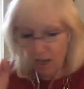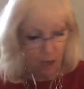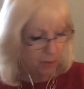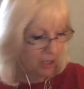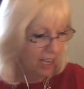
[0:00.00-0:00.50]

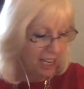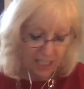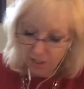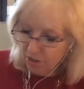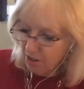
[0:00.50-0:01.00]
I'm going to
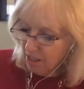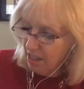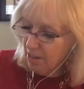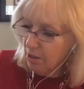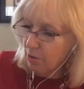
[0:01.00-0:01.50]
answer the
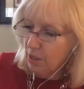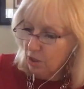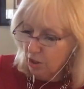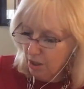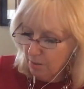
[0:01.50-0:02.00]
other
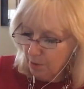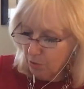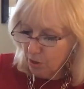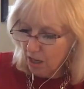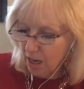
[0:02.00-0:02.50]
question
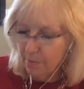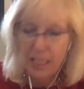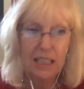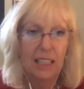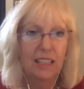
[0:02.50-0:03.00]
about
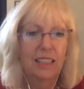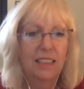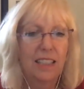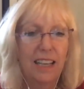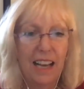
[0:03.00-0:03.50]
timing that
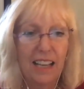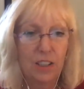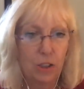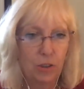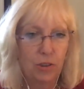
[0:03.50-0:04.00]
Liz had
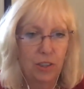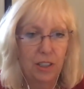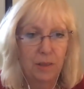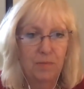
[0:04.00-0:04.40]
asked earlier.